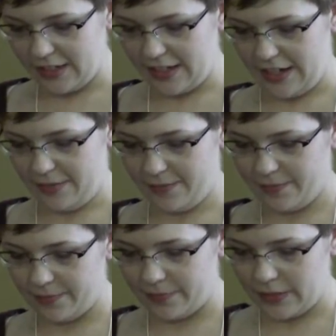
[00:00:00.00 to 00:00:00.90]
Okay,
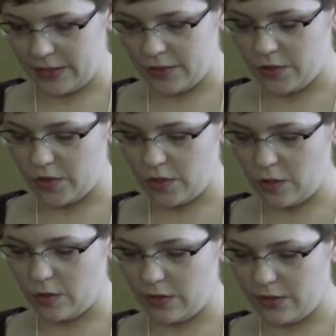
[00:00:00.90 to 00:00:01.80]

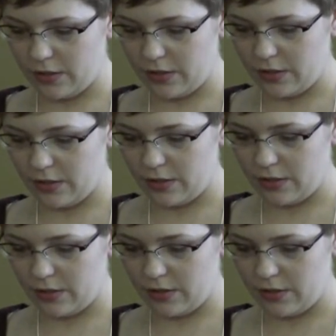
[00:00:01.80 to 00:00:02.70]
so
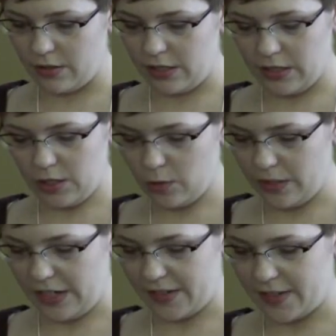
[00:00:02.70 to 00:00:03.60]
in the
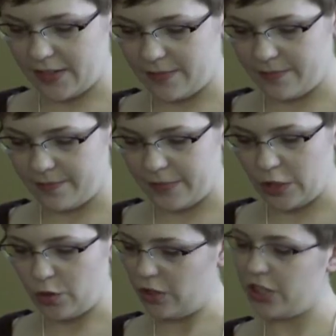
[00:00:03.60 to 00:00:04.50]
U.S.,
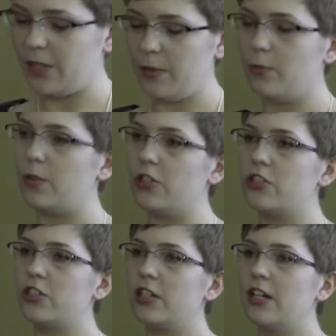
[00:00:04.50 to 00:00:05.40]
George W.
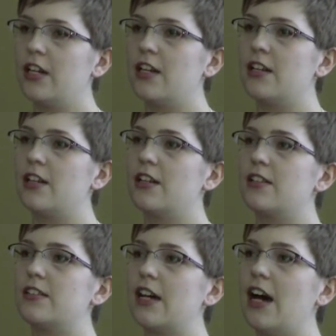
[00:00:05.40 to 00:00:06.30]
Bush
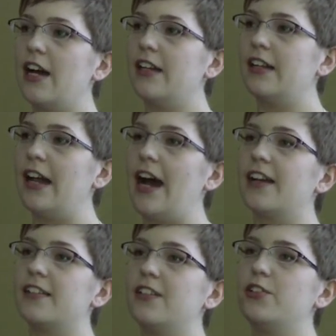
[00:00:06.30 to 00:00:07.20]
signed an
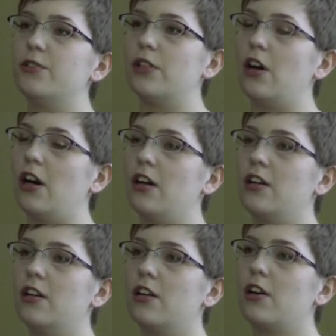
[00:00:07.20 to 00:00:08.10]
act into law
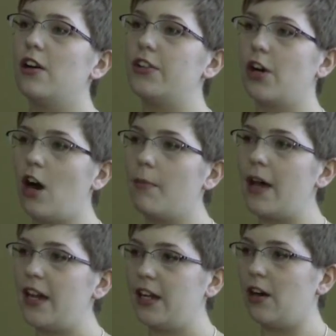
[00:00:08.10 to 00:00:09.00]
called the
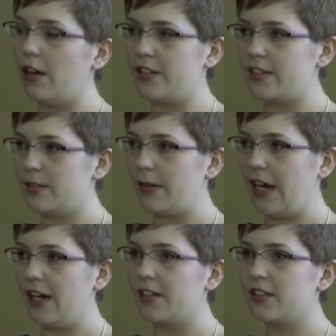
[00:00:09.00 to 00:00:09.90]
Combating Autism
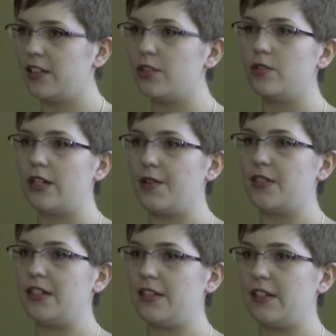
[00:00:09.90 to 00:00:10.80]
Act in
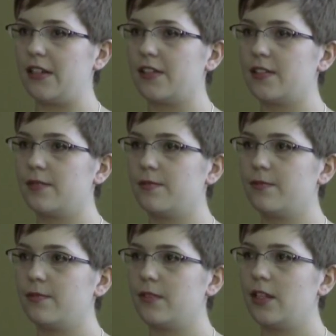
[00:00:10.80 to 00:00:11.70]
2006.
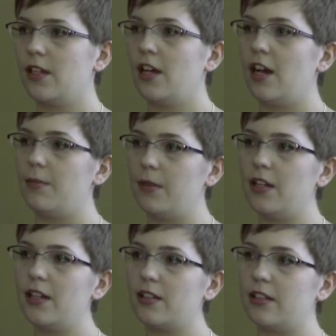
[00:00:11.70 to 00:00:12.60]

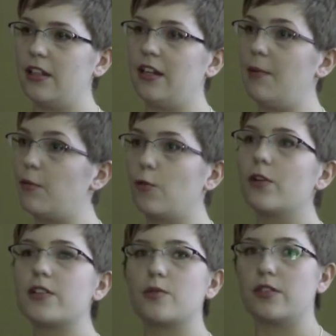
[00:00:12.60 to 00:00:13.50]
Immediately, and
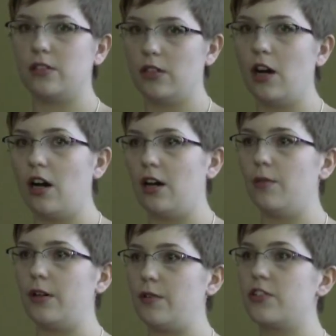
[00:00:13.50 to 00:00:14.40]
before this was a
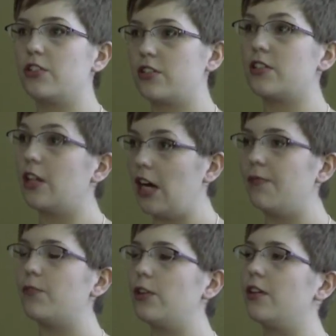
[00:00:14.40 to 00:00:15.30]
law, when it was just still
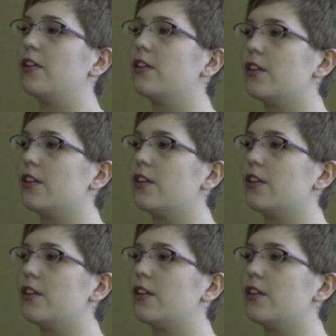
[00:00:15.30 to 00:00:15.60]
up for